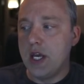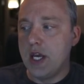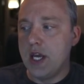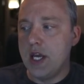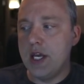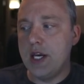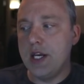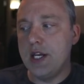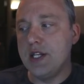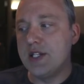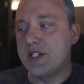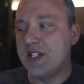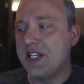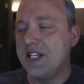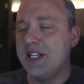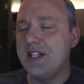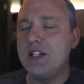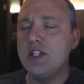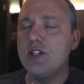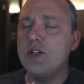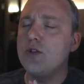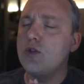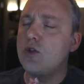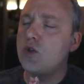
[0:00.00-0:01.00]
It isn't
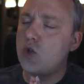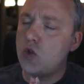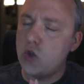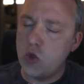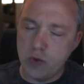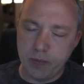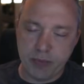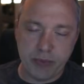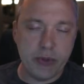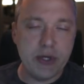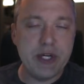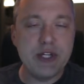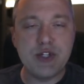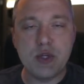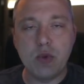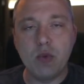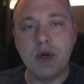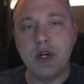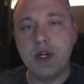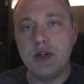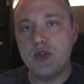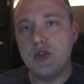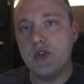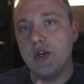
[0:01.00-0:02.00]
super easy
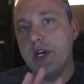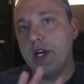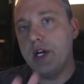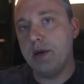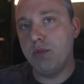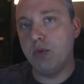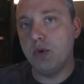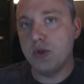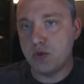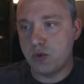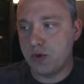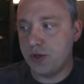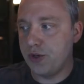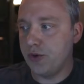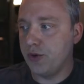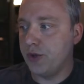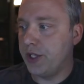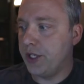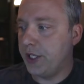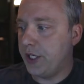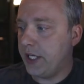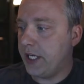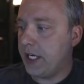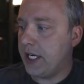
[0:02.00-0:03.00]
one to set up, which we're
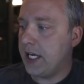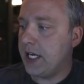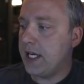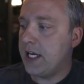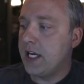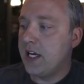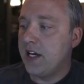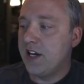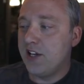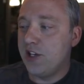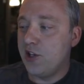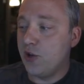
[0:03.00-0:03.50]
doing today.